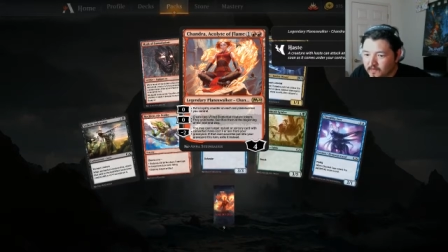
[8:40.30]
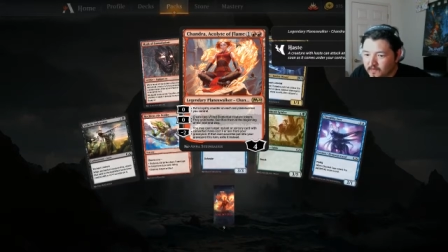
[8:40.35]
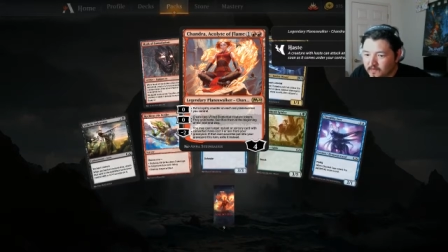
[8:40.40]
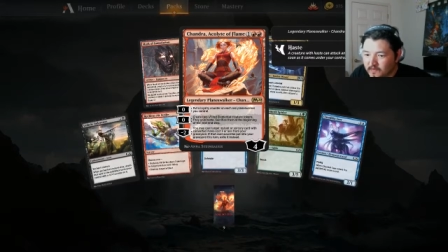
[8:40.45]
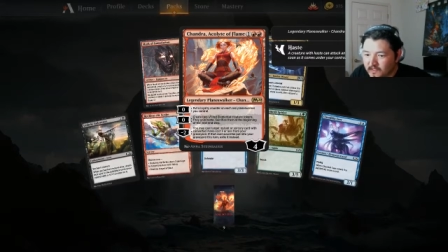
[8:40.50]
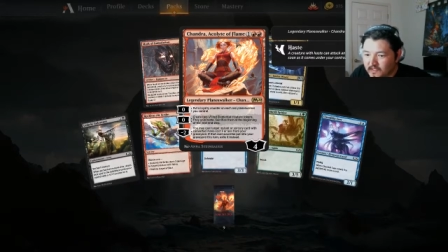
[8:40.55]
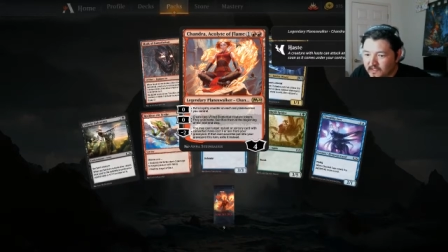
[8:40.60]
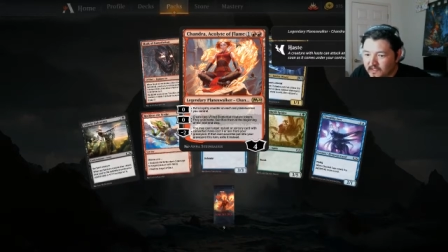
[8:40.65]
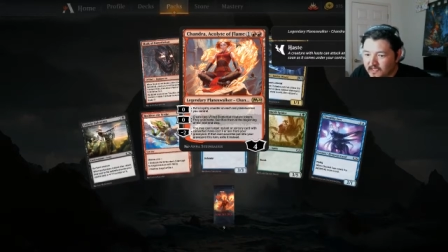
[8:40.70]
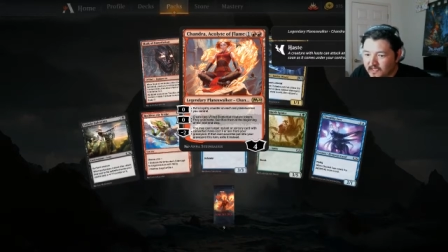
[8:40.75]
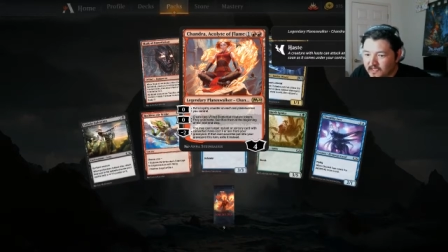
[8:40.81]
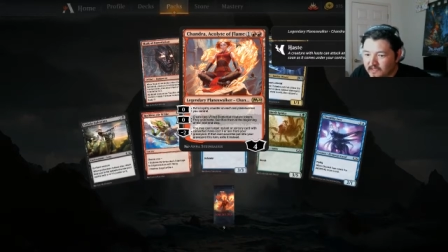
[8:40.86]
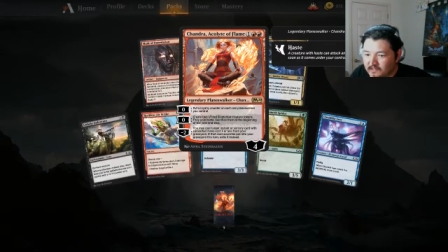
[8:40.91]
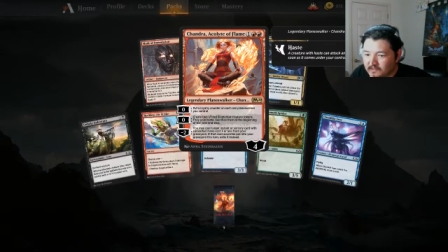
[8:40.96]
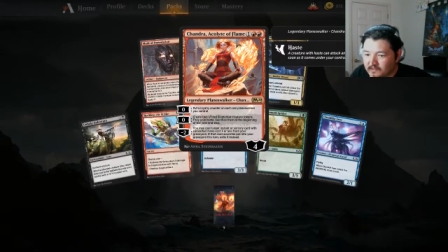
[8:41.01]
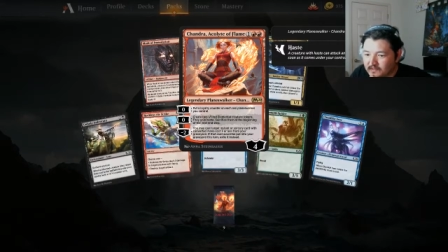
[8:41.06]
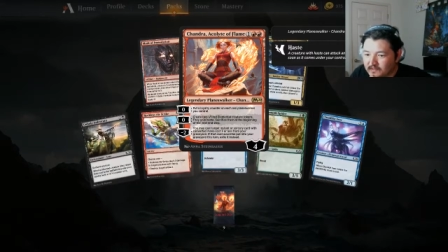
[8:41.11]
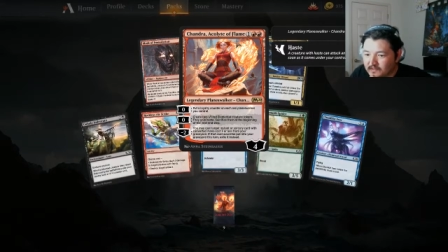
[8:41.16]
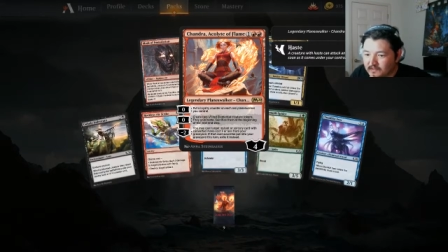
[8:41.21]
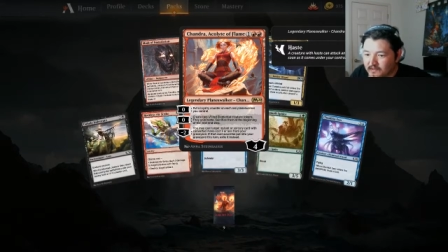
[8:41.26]
may
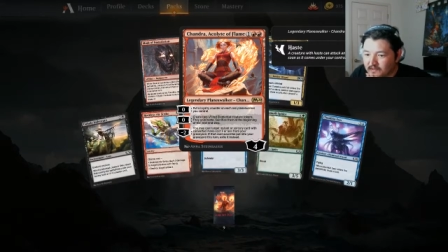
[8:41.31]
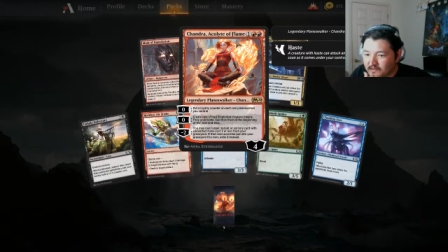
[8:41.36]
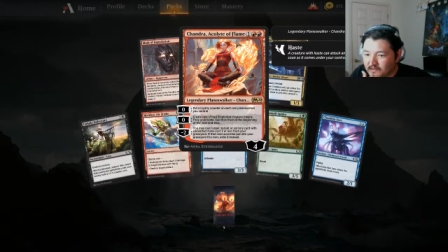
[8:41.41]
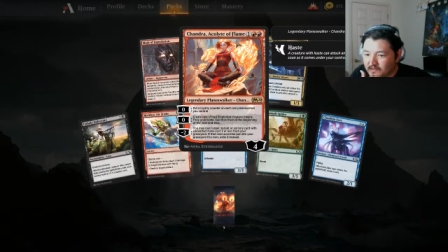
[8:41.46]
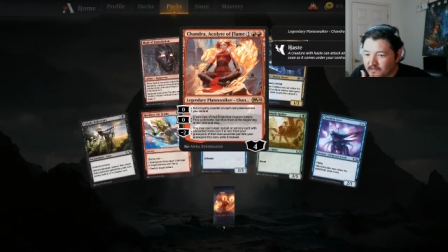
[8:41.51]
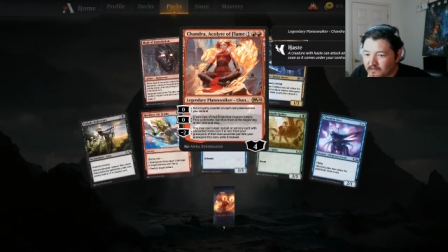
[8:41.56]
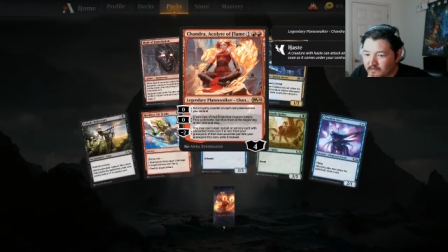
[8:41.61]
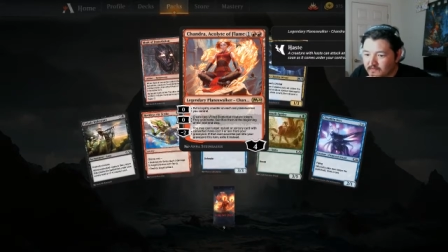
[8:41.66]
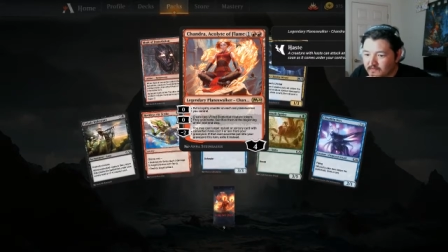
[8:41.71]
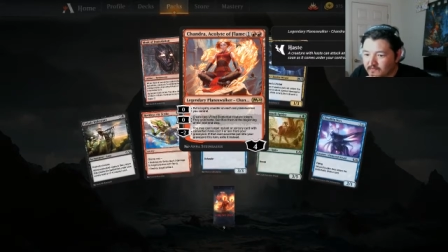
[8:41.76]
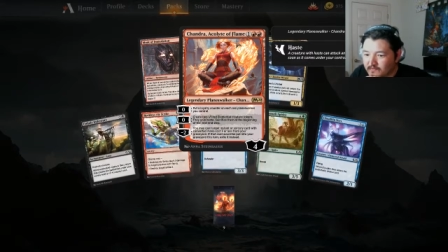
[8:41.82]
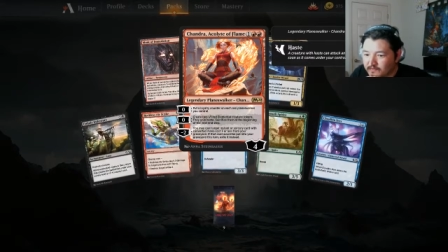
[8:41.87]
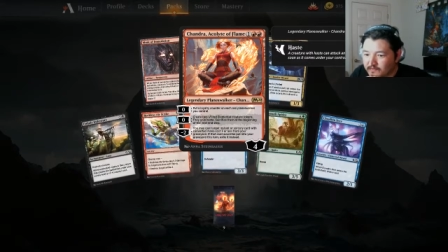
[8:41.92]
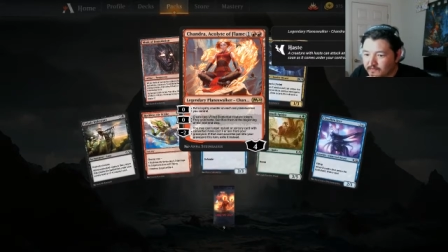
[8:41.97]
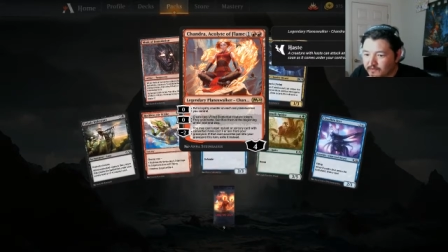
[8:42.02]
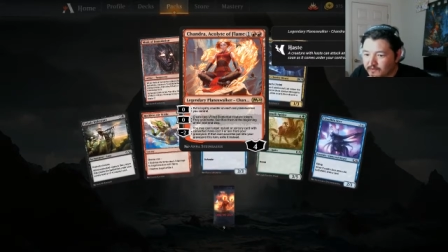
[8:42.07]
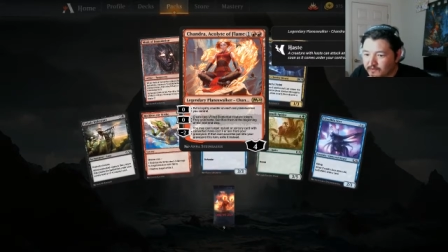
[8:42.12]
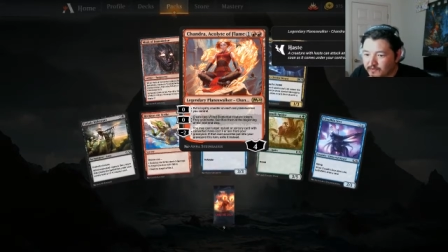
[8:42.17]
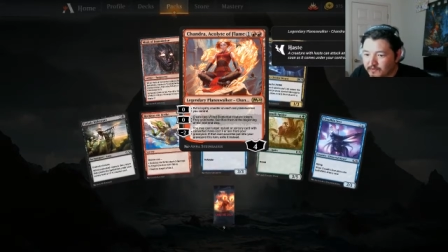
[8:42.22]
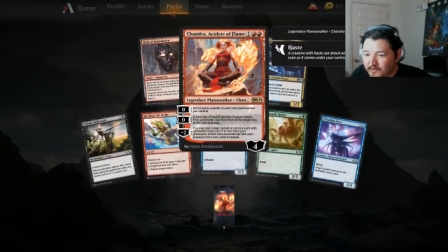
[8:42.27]
cast target
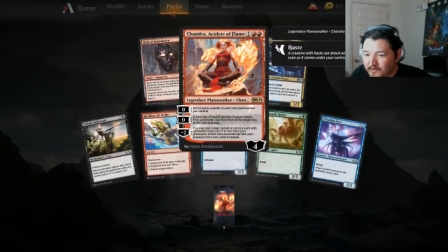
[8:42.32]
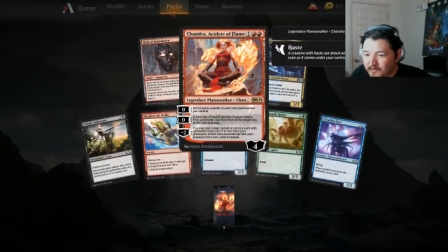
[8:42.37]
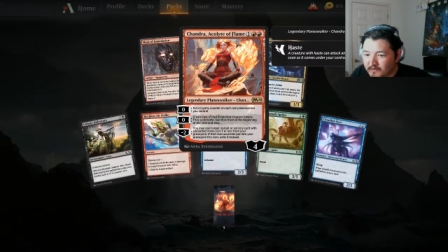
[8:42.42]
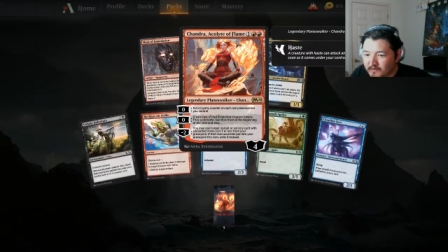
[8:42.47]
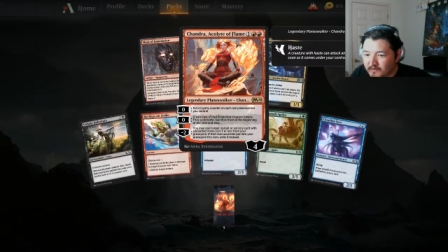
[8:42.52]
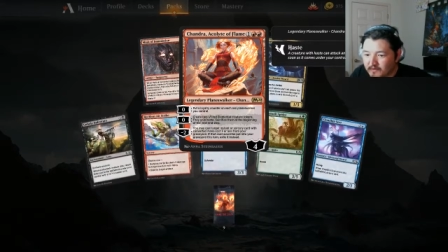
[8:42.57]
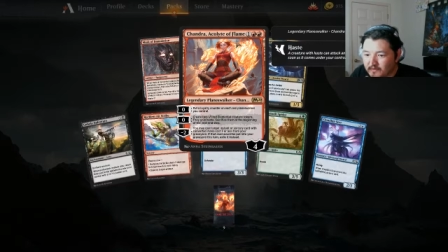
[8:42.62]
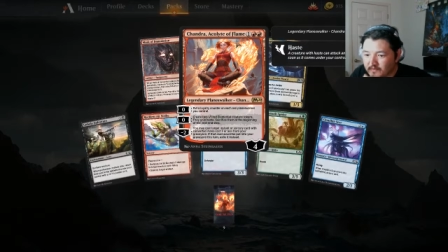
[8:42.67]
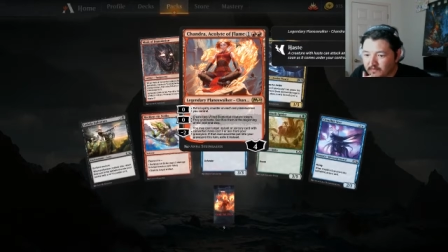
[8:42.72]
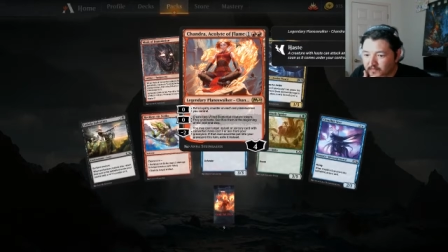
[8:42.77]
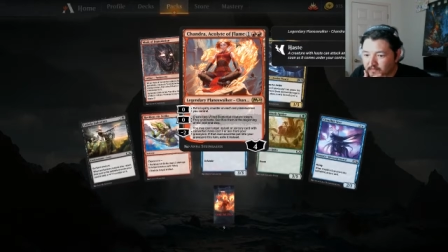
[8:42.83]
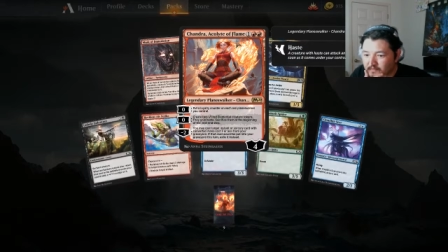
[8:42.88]
from your graveyard.